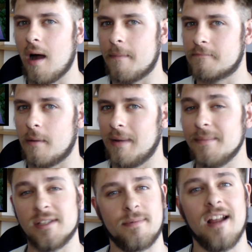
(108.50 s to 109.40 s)
I
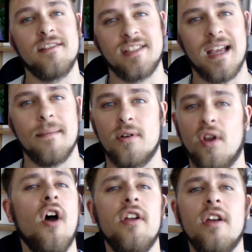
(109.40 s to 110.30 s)
probably mispronounced that, but
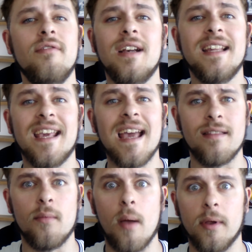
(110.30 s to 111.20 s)
I don't really care
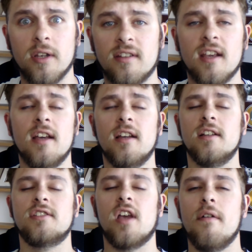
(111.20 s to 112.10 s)
at the moment.
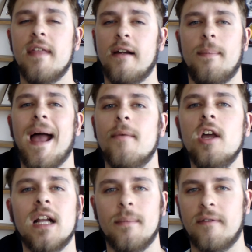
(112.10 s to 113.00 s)
So the
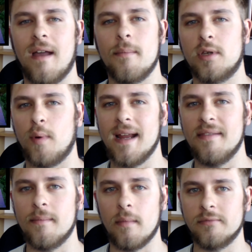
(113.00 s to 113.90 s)
arapaima can be found
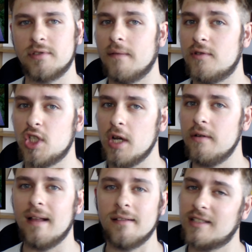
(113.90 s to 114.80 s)
between the months of
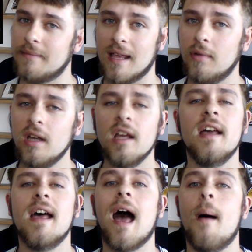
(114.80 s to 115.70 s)
June and September,
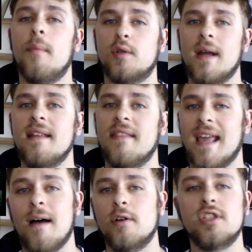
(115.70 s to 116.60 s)
and between
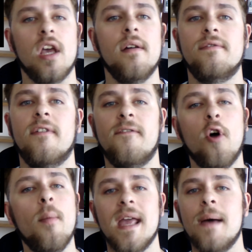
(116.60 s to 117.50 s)
the hours of
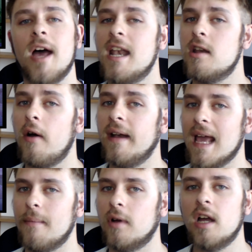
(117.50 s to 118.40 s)
4 PM and 9
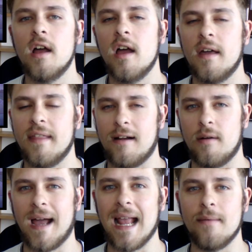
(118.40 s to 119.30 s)
AM. The
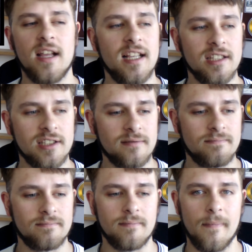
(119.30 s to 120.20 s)
arapaima is
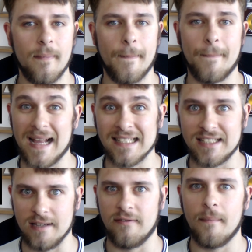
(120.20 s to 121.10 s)

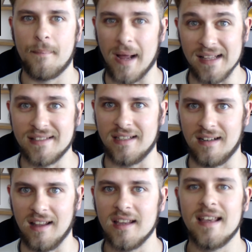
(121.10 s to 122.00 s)
massive,
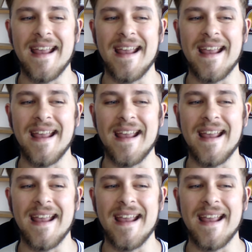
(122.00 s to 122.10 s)
basically.